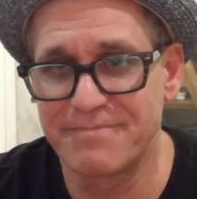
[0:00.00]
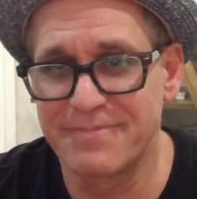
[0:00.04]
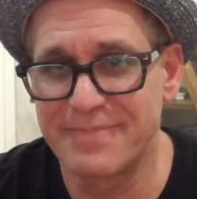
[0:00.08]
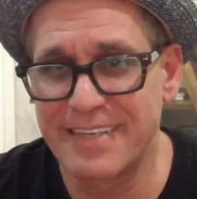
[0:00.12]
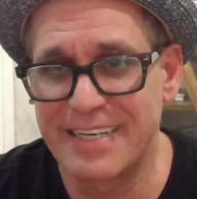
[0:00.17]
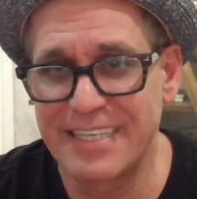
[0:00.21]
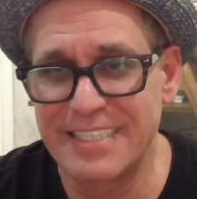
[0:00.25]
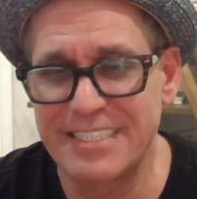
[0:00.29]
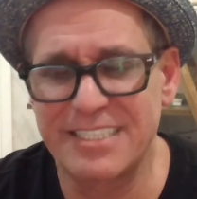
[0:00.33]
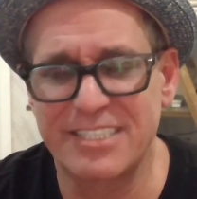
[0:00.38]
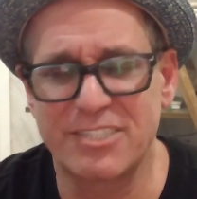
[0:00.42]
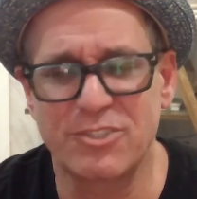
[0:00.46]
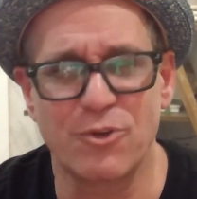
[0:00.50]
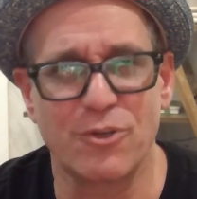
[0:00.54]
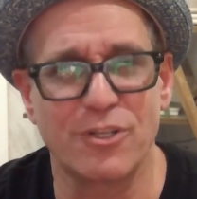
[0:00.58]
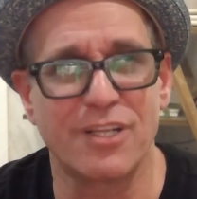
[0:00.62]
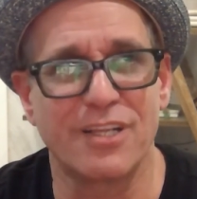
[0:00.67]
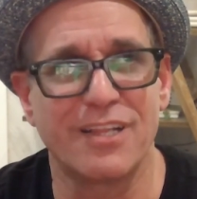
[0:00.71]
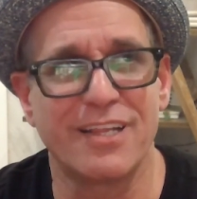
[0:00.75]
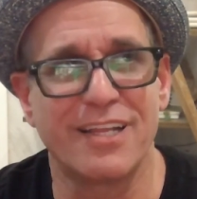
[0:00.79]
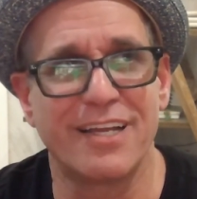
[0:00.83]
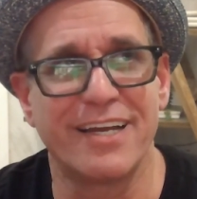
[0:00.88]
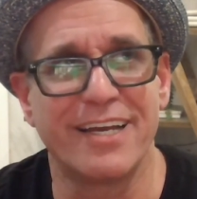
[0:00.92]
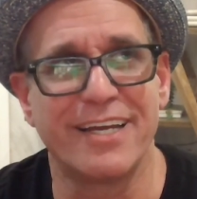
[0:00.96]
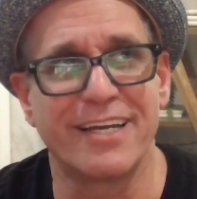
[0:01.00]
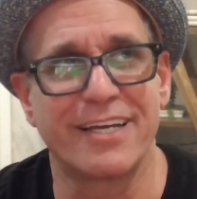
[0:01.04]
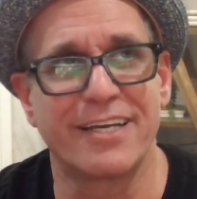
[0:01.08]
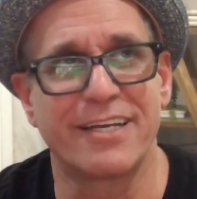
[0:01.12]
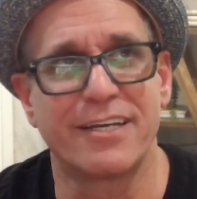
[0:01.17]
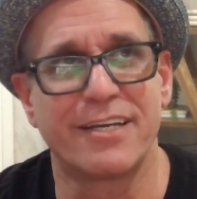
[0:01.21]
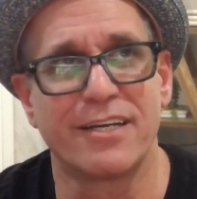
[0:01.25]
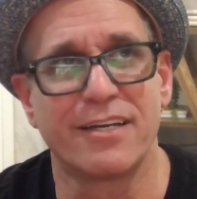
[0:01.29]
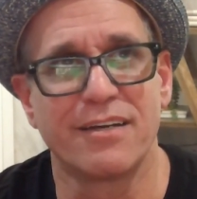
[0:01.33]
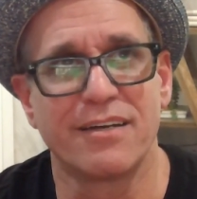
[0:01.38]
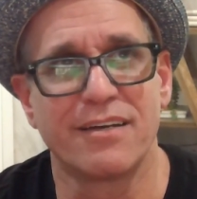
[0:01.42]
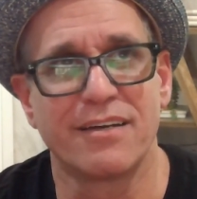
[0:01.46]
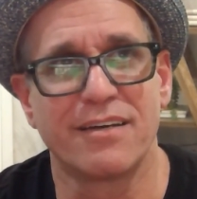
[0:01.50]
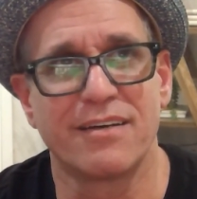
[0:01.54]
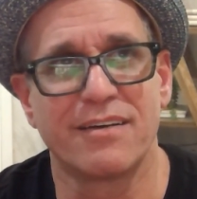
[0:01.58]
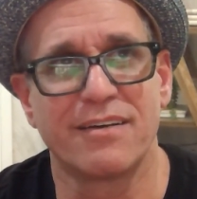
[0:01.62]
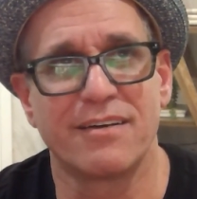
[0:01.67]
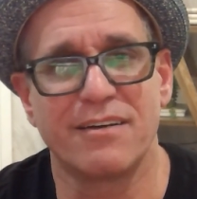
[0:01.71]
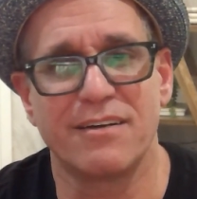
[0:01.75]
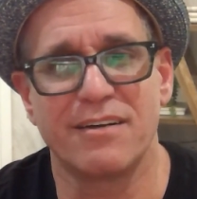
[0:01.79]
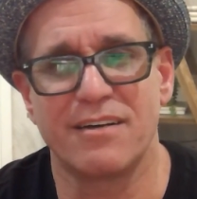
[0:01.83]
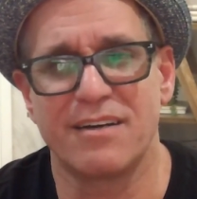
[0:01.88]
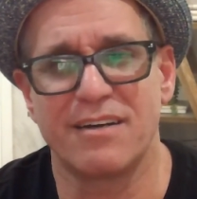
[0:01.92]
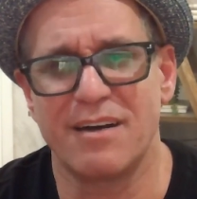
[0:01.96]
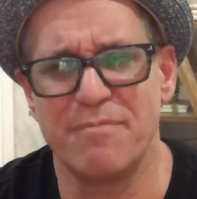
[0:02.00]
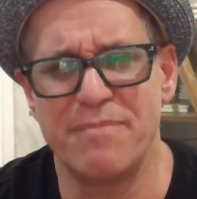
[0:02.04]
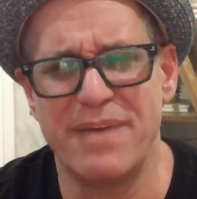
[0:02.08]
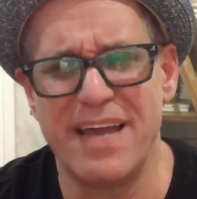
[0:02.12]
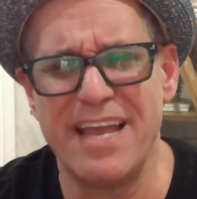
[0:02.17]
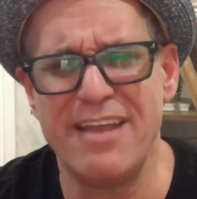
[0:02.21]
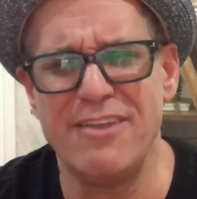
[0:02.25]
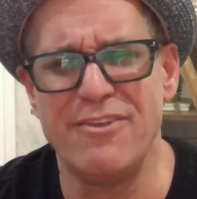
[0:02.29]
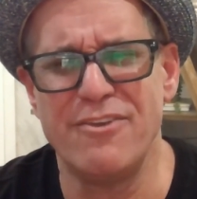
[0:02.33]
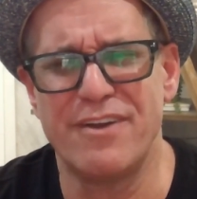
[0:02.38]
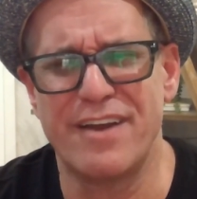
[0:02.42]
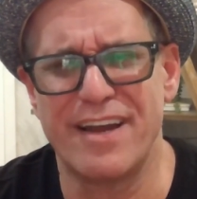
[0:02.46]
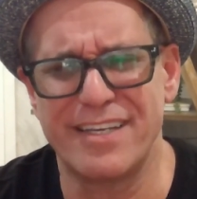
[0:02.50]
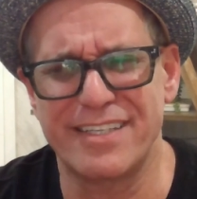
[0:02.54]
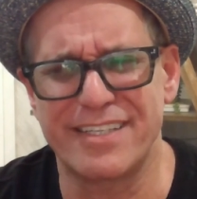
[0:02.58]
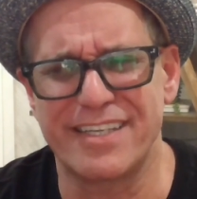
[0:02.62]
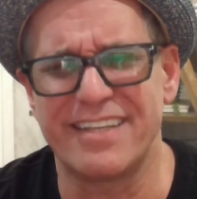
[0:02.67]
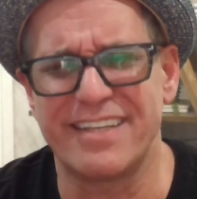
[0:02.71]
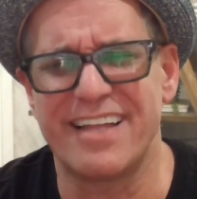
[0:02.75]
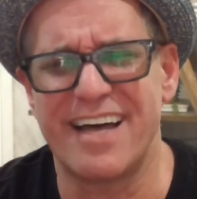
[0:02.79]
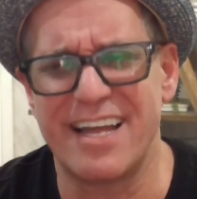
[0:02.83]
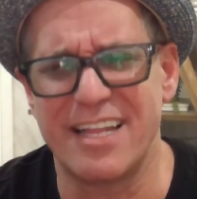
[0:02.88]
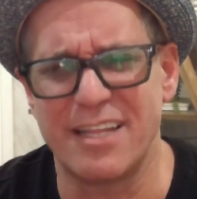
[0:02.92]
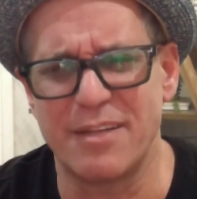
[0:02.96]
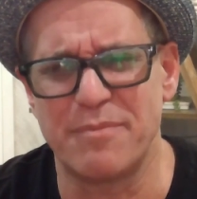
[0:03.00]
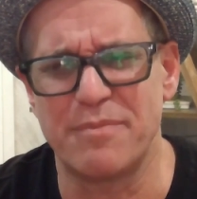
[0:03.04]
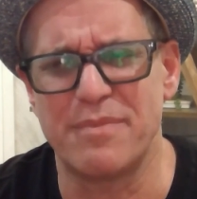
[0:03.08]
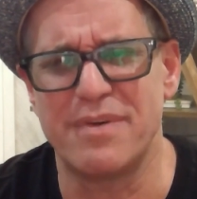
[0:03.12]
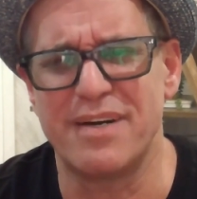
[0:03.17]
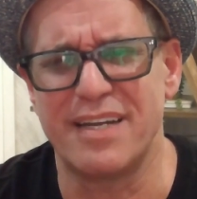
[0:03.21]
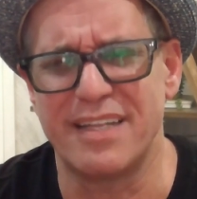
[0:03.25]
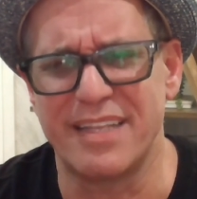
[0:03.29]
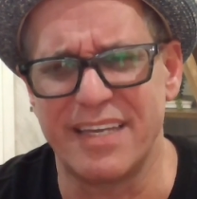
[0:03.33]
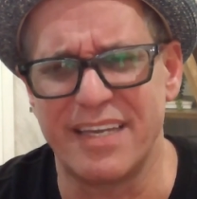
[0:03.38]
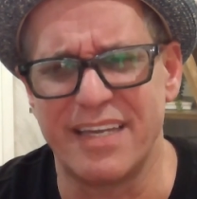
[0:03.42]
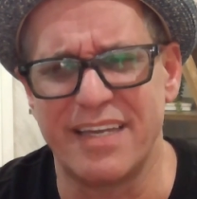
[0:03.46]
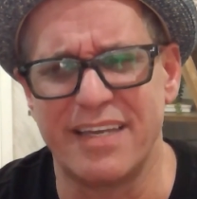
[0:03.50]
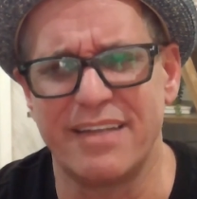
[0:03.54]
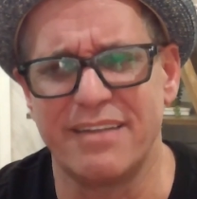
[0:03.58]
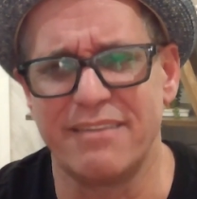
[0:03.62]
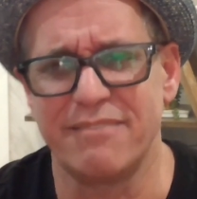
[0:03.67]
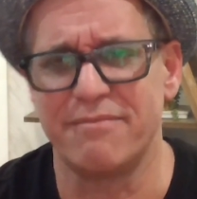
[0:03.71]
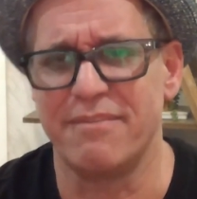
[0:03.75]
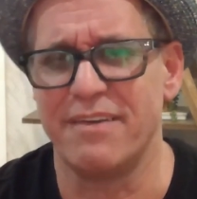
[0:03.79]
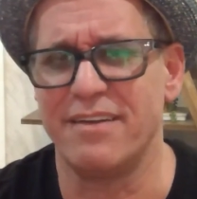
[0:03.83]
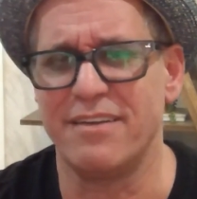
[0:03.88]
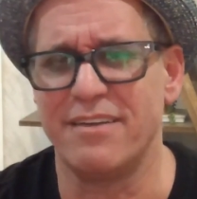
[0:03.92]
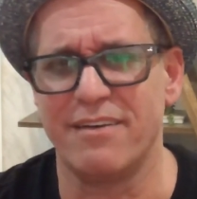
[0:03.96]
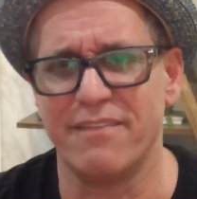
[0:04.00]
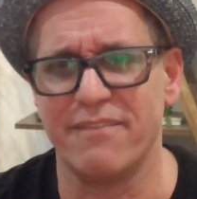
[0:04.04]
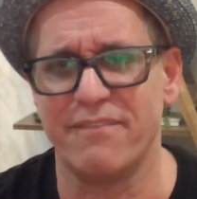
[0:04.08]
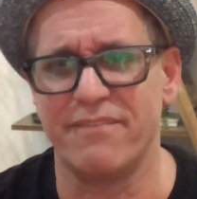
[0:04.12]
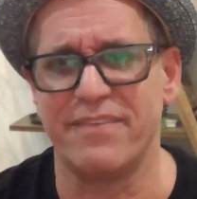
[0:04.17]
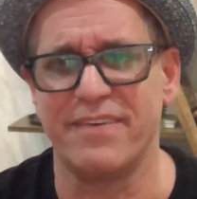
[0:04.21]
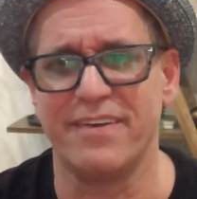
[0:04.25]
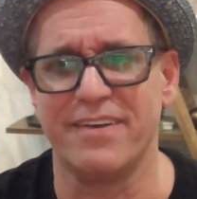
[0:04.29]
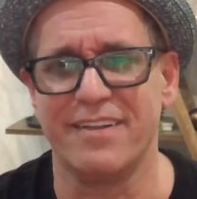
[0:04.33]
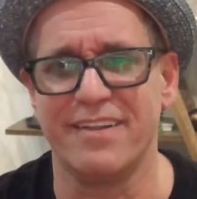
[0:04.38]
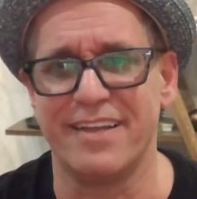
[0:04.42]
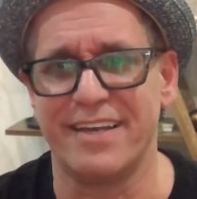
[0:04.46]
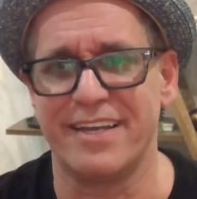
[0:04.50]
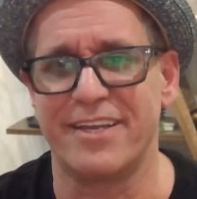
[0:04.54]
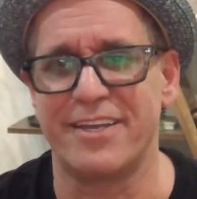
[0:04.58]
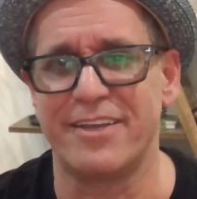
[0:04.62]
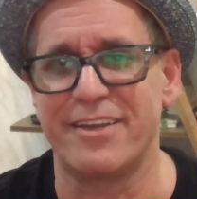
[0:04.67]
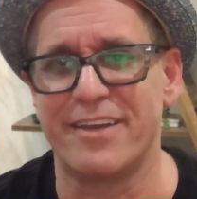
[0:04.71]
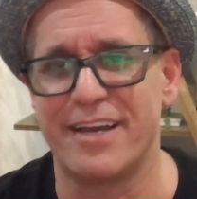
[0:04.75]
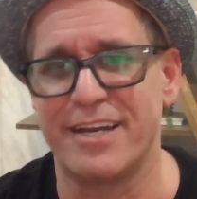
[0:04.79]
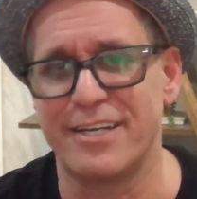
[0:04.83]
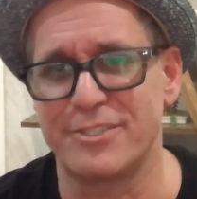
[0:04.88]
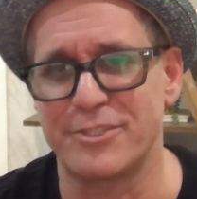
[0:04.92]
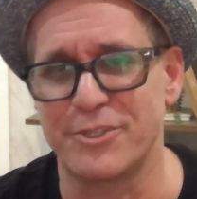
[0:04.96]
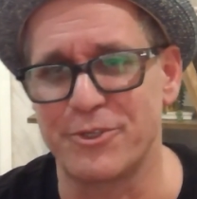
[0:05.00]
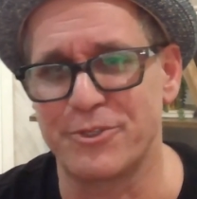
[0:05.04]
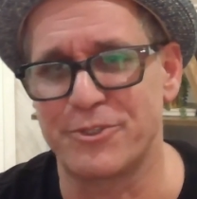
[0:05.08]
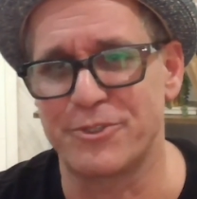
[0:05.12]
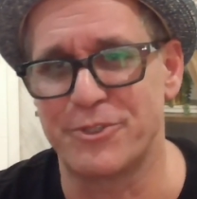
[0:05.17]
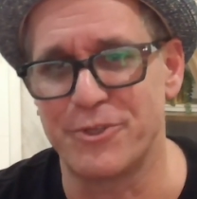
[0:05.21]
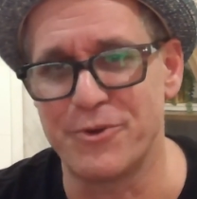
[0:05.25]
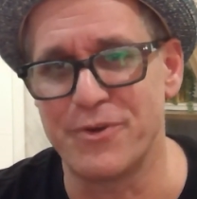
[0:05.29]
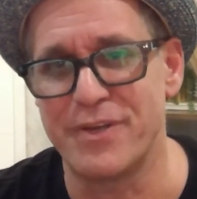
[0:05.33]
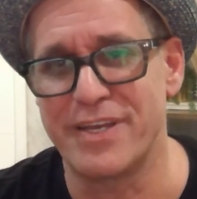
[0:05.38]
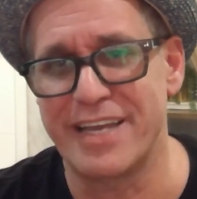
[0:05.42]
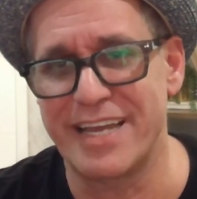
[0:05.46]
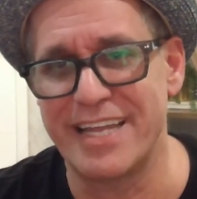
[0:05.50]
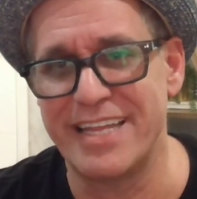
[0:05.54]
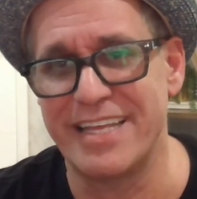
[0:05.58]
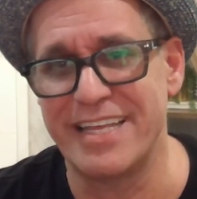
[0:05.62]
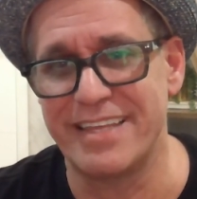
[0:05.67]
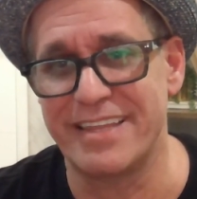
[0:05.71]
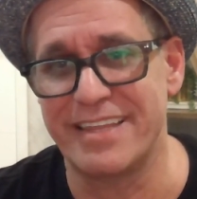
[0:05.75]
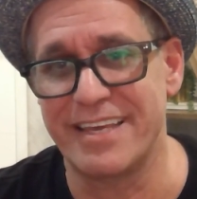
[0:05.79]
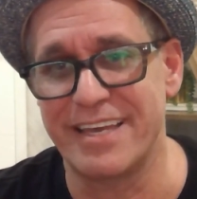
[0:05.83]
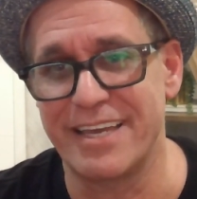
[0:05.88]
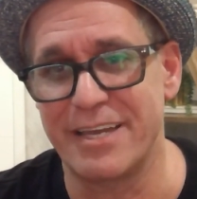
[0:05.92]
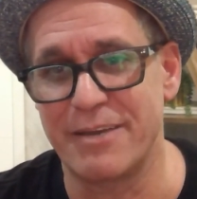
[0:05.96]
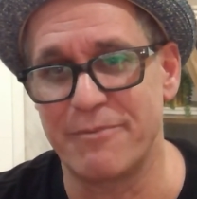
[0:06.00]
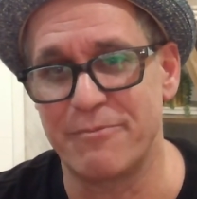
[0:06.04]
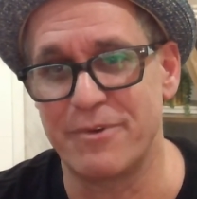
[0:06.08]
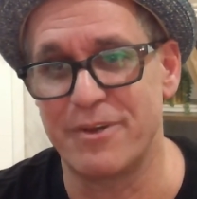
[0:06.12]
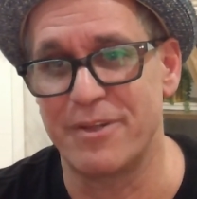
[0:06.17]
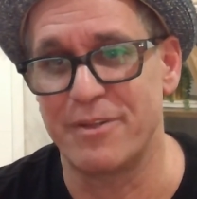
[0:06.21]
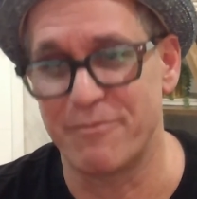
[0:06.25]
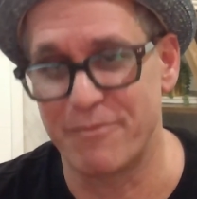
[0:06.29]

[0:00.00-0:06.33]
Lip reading: it's sort of like, I'm paying you guys a lot of money and I don't feel like you guys are doing anything,